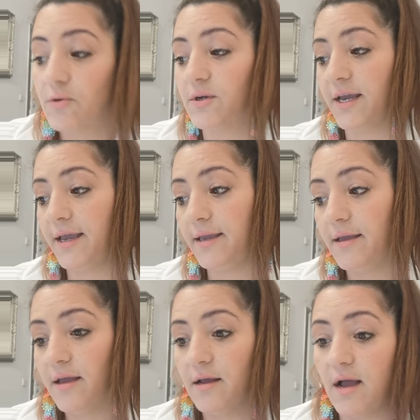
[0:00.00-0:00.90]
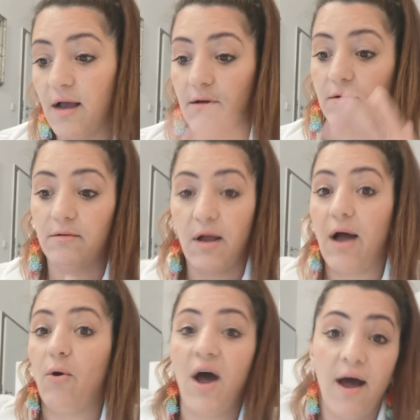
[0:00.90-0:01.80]
Okay?
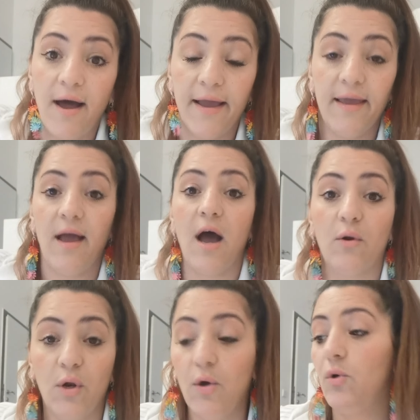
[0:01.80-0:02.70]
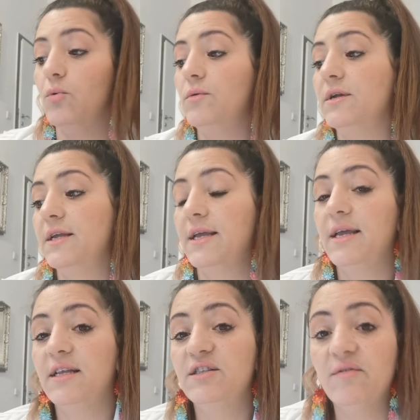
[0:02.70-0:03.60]
How high, how low,
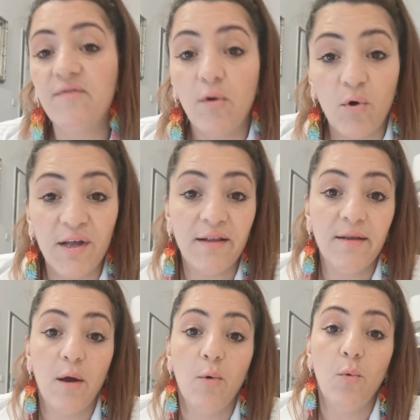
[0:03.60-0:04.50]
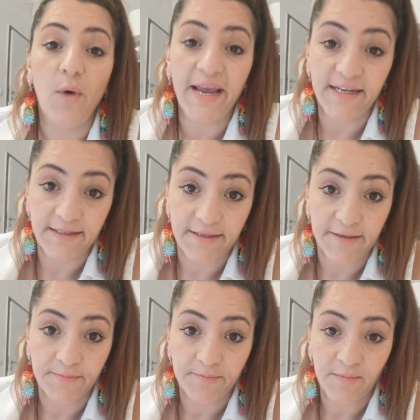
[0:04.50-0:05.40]
the vocal
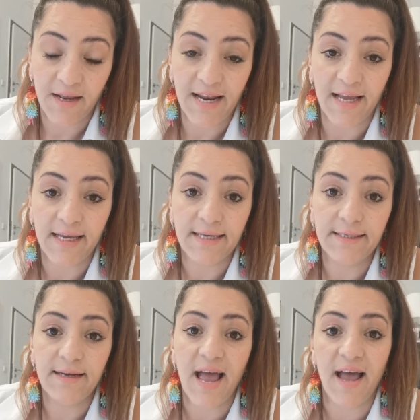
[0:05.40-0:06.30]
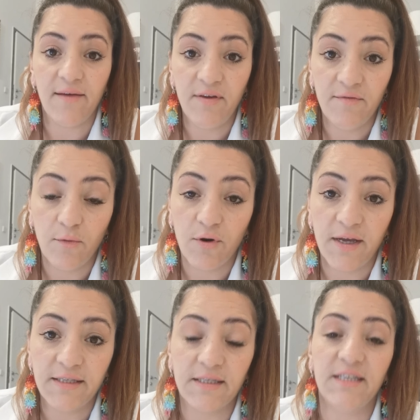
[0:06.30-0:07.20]
weight. Like, is it a heavy
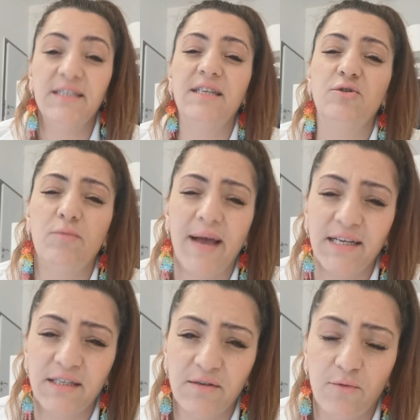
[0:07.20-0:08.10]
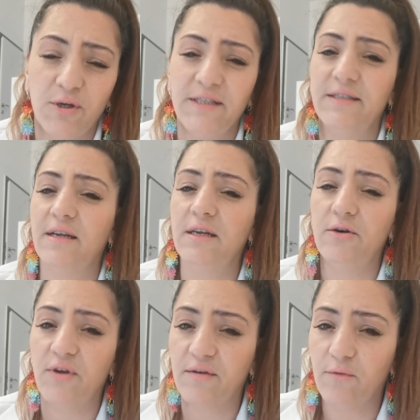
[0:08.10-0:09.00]
voice? Is it a dramatic voice? Is it a
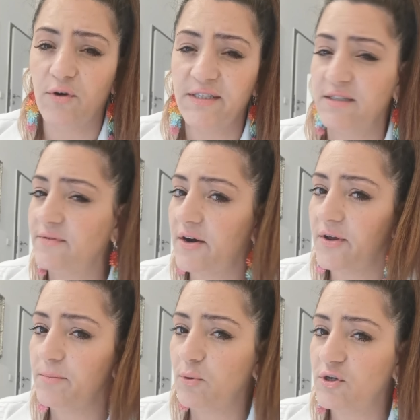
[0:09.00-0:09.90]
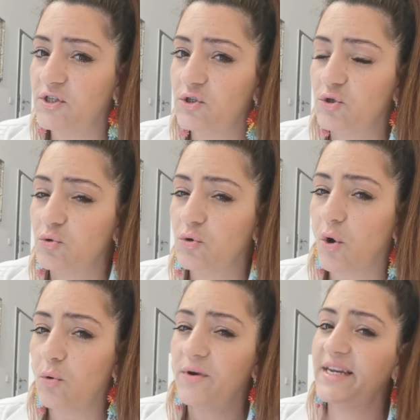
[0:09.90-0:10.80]
lyric voice? It's very important to
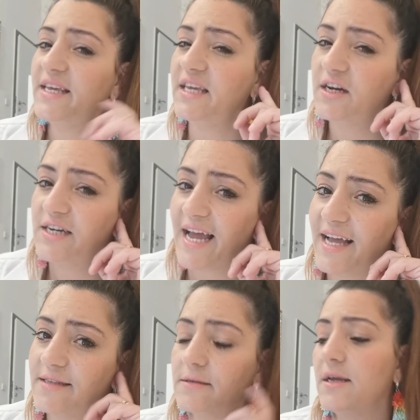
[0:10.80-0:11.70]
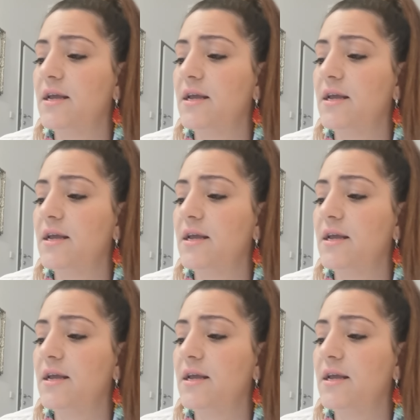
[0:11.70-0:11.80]
already hear that.